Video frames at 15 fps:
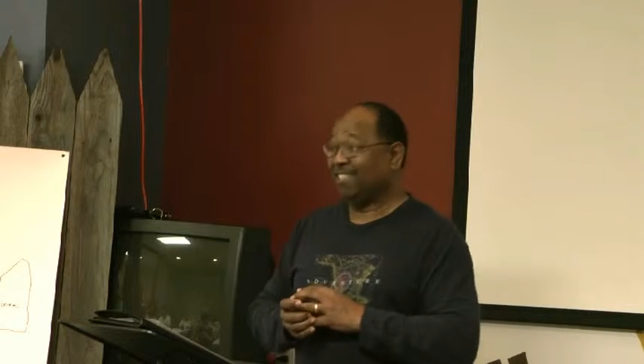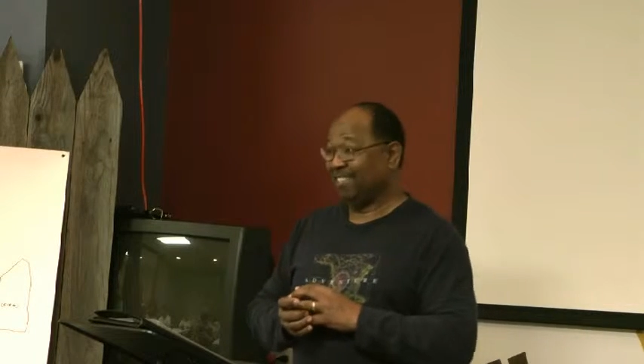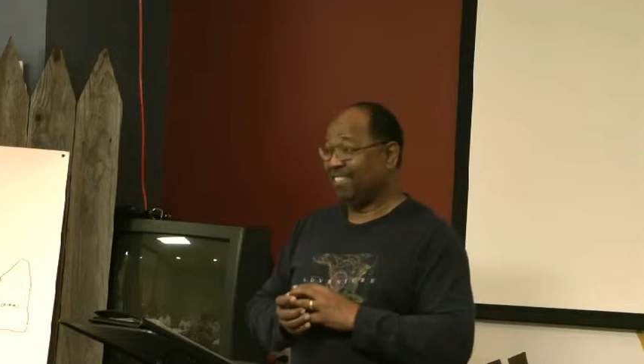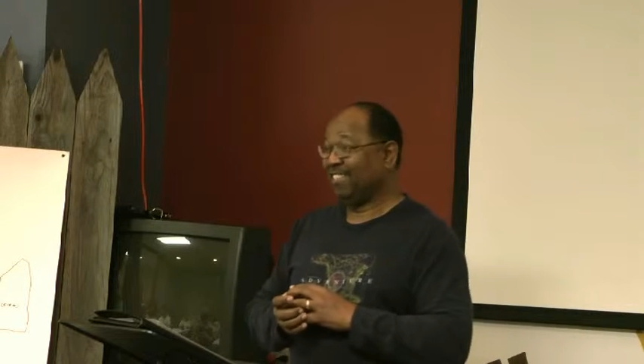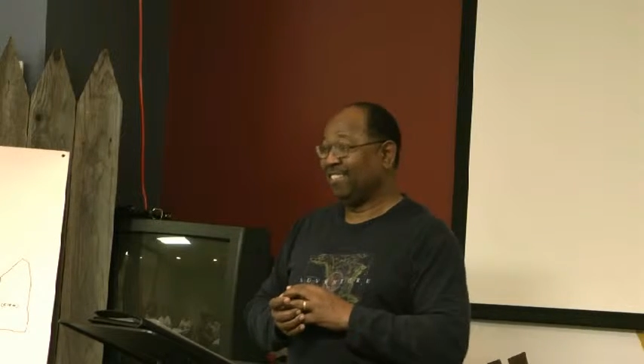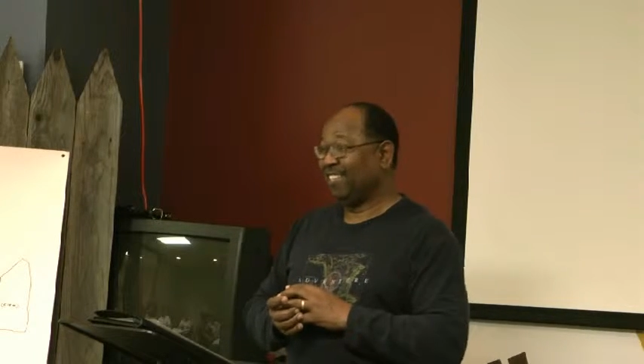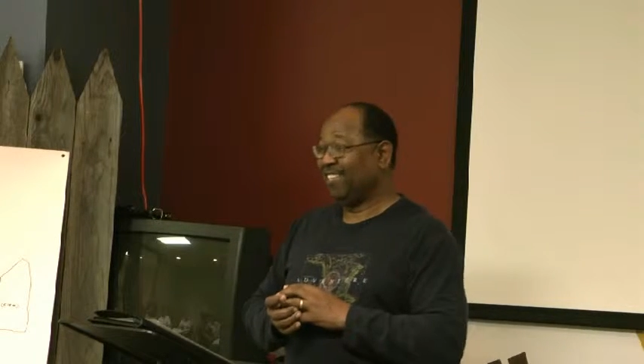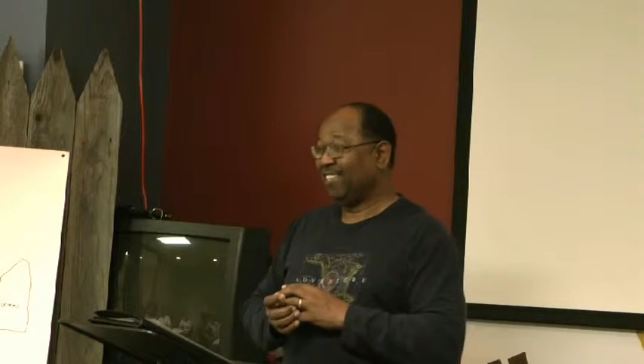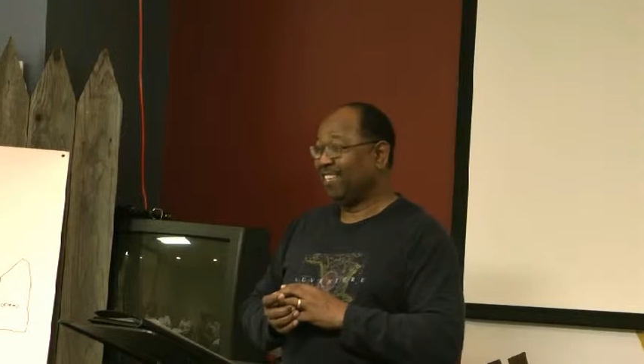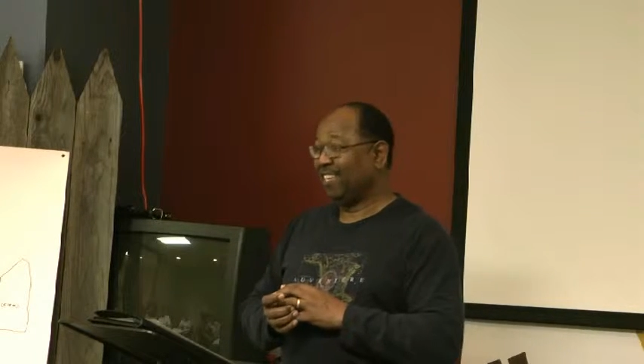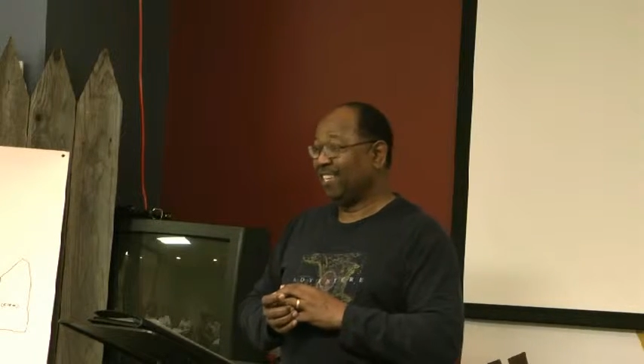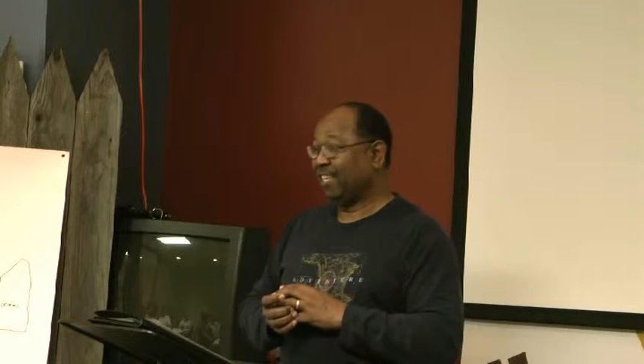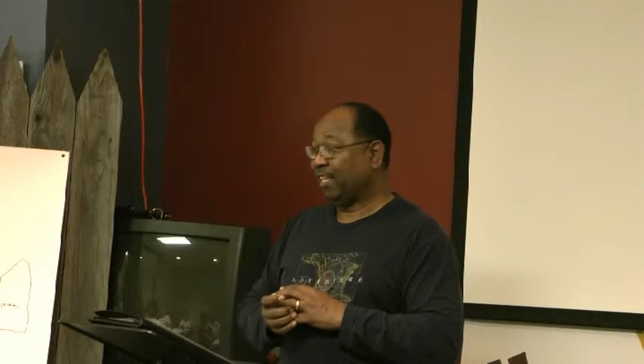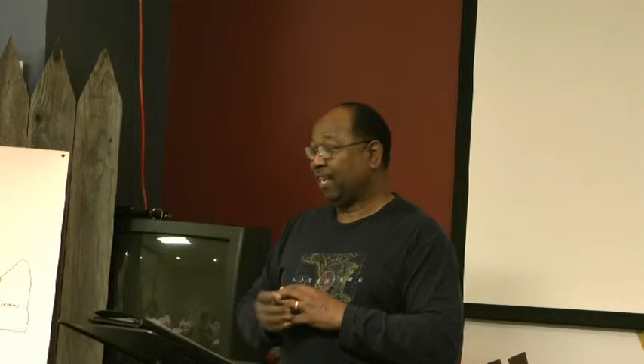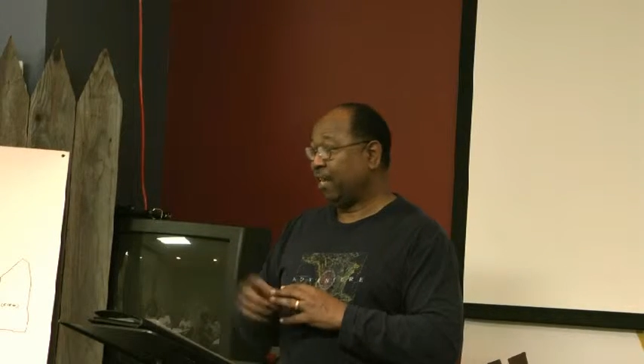
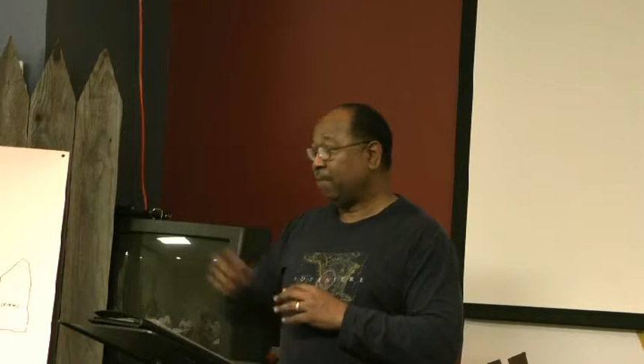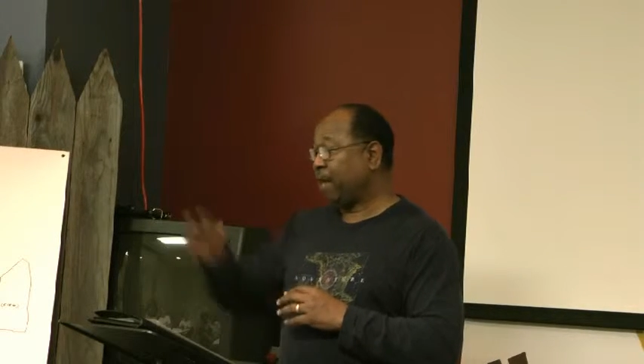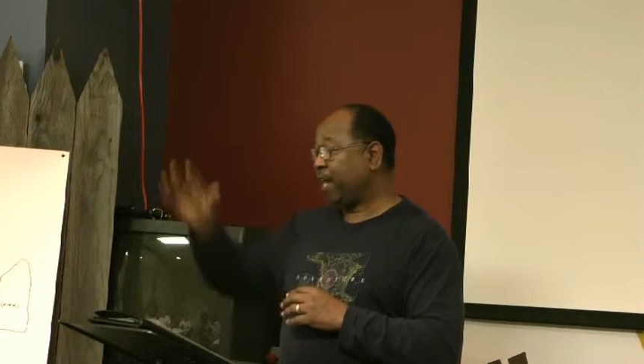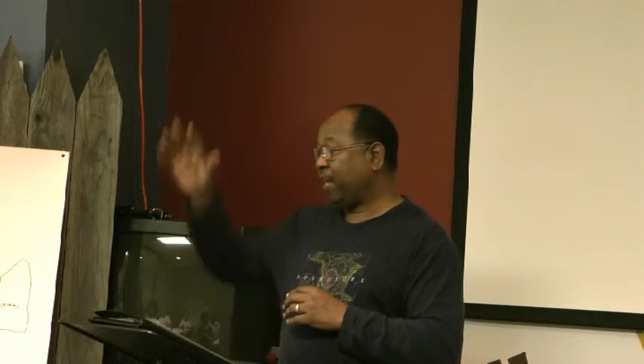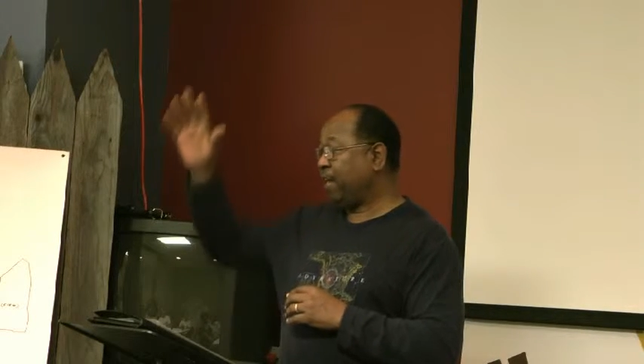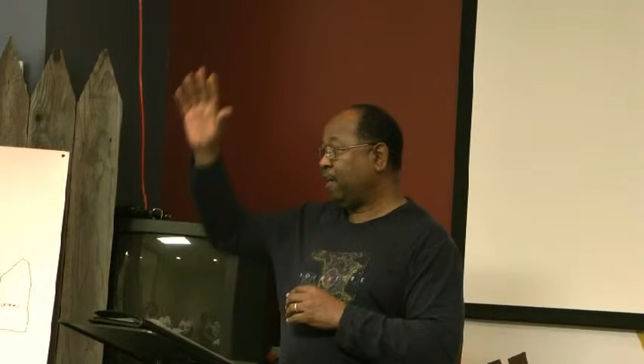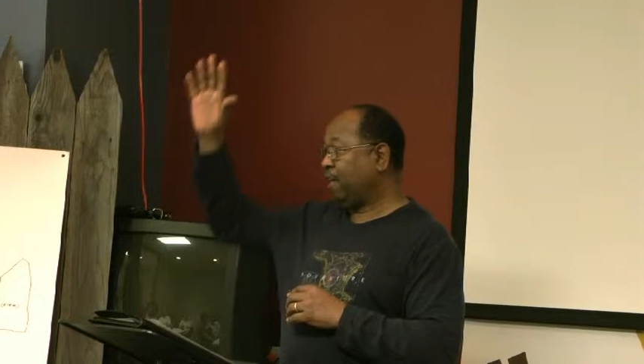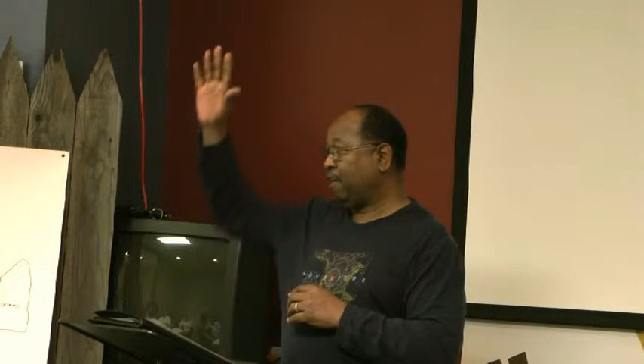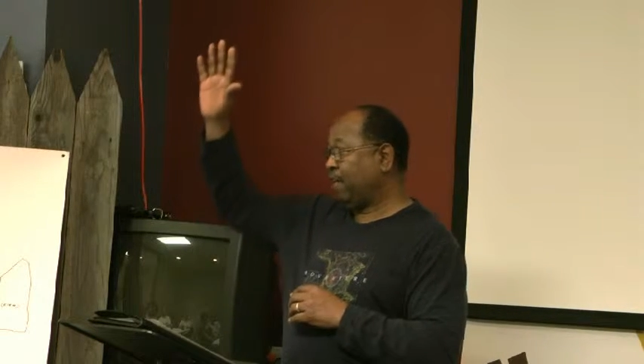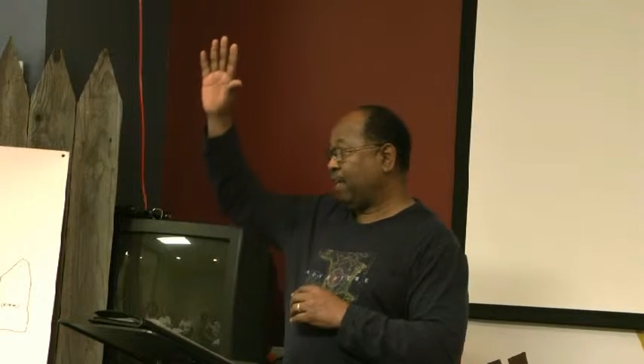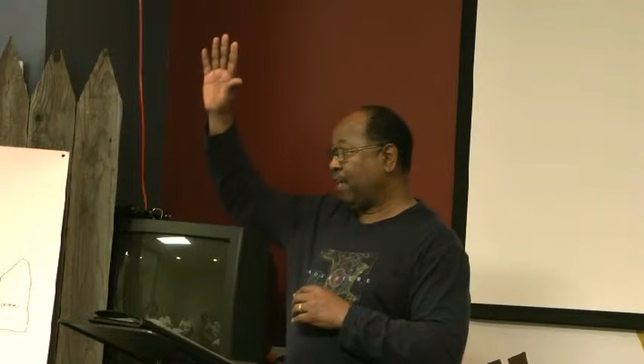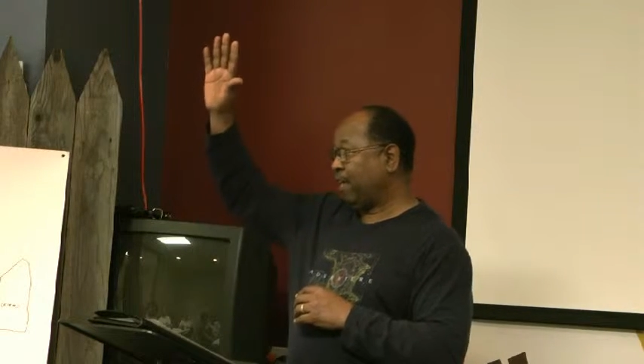Yes, anybody here